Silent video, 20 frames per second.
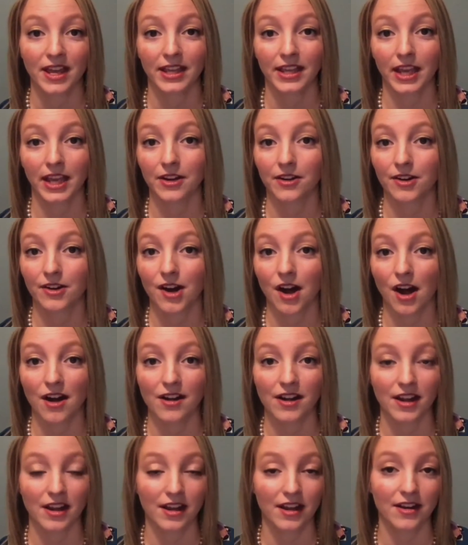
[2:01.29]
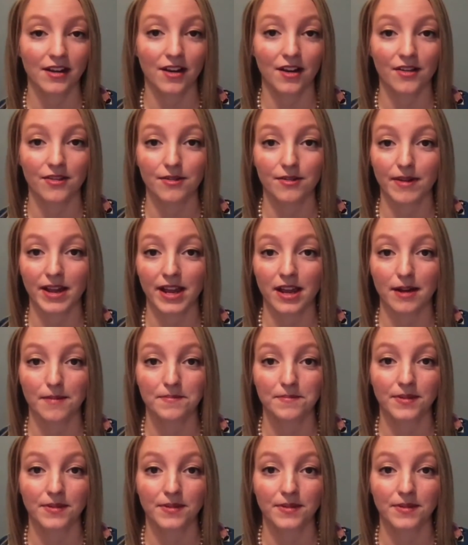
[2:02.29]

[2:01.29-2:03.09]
kindergarten all the way up